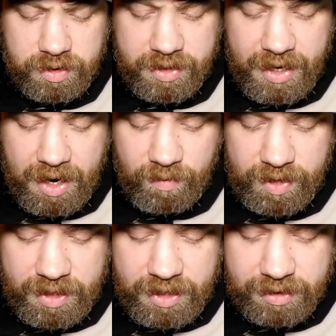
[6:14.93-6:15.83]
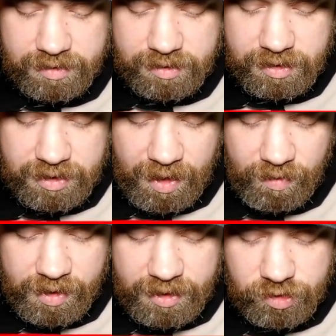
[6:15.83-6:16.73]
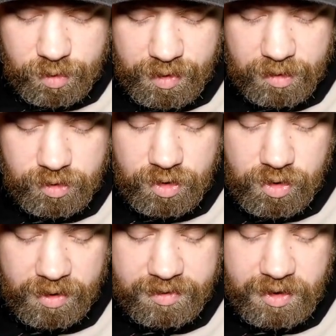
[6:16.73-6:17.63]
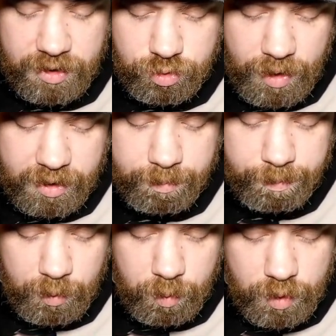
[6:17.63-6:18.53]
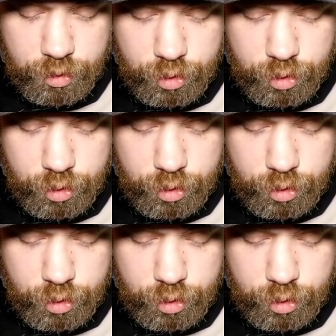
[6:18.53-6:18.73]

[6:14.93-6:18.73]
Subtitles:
there it is. There it is. 2019 Dragon Ball